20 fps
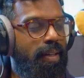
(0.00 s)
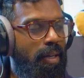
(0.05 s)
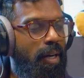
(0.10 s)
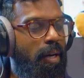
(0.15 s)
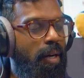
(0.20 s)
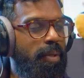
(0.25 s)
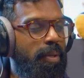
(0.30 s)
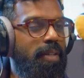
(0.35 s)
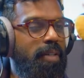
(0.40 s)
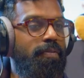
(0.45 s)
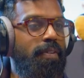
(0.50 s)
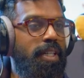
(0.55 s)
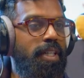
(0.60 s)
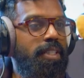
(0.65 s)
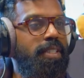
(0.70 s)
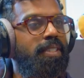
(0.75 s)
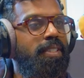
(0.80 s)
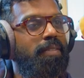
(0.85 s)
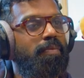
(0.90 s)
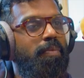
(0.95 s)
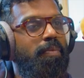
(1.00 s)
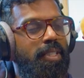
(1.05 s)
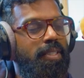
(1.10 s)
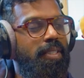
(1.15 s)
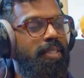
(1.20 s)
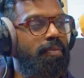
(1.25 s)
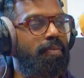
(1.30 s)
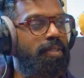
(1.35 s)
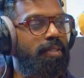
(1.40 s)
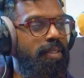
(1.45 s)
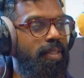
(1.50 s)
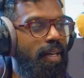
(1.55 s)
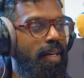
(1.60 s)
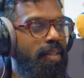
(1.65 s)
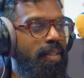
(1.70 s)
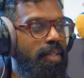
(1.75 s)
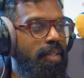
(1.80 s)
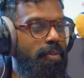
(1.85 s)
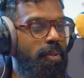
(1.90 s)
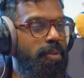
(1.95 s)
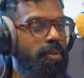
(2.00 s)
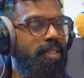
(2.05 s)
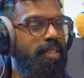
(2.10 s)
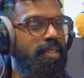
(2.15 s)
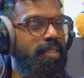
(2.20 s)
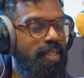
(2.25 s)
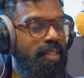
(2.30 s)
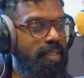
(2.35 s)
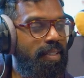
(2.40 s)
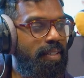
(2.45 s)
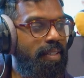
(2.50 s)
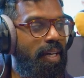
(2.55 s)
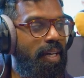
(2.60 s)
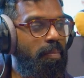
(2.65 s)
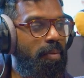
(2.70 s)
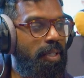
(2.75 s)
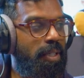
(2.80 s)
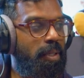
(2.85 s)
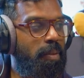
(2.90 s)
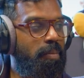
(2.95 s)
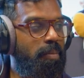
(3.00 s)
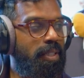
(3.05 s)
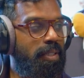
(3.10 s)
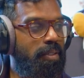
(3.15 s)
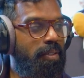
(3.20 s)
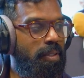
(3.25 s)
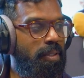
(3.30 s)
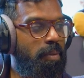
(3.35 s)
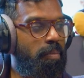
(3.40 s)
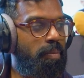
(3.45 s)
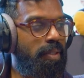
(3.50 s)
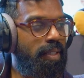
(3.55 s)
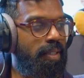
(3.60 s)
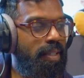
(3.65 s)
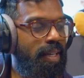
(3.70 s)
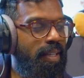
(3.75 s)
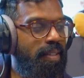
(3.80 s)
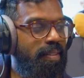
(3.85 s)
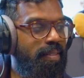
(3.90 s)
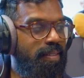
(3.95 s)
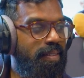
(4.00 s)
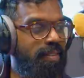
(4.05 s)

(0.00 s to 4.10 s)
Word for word: I'll be a version of myself today that if I was to continue that in my comedy career, would be the end. Do